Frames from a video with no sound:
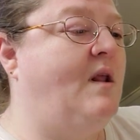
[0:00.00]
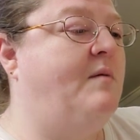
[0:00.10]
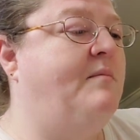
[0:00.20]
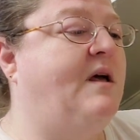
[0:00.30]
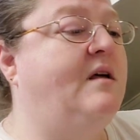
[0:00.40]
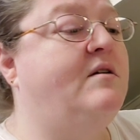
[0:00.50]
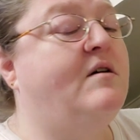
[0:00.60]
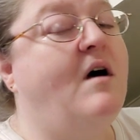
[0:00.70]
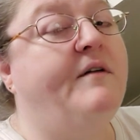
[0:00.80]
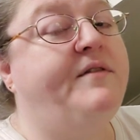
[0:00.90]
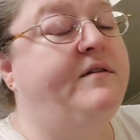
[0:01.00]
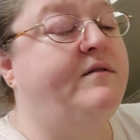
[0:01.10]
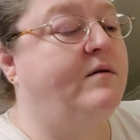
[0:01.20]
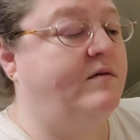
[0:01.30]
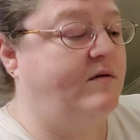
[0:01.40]
Mickey took off the
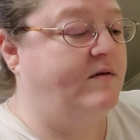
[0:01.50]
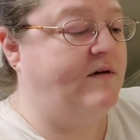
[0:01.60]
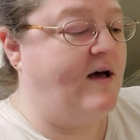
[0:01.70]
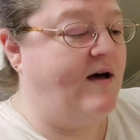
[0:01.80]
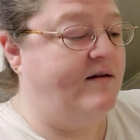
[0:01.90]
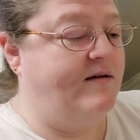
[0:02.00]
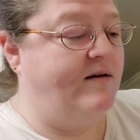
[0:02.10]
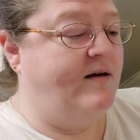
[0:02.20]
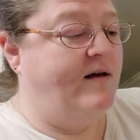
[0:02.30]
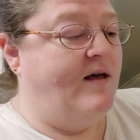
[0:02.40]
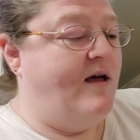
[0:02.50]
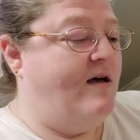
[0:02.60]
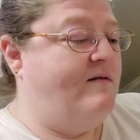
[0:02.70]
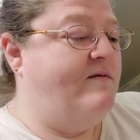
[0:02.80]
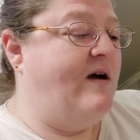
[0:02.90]
Sorcerer's hat,
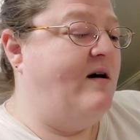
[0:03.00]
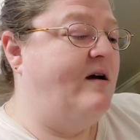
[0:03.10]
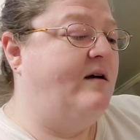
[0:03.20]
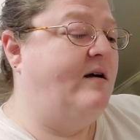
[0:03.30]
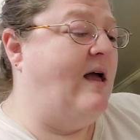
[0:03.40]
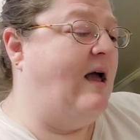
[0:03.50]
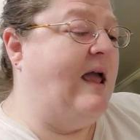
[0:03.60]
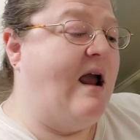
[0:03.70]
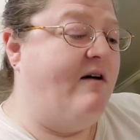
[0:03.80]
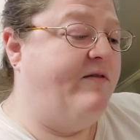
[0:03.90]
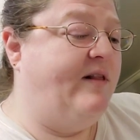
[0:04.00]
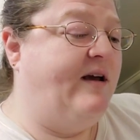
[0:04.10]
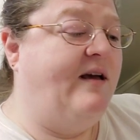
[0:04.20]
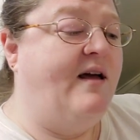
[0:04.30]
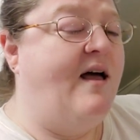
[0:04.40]
and very
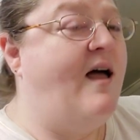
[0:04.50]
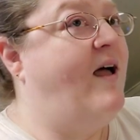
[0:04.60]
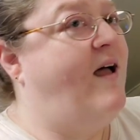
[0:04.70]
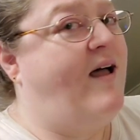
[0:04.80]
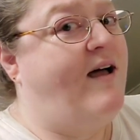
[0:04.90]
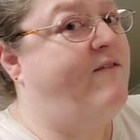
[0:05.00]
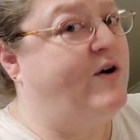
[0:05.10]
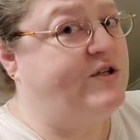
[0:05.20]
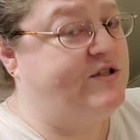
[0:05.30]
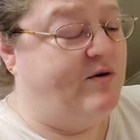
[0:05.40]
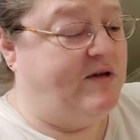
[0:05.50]
carefully, ever so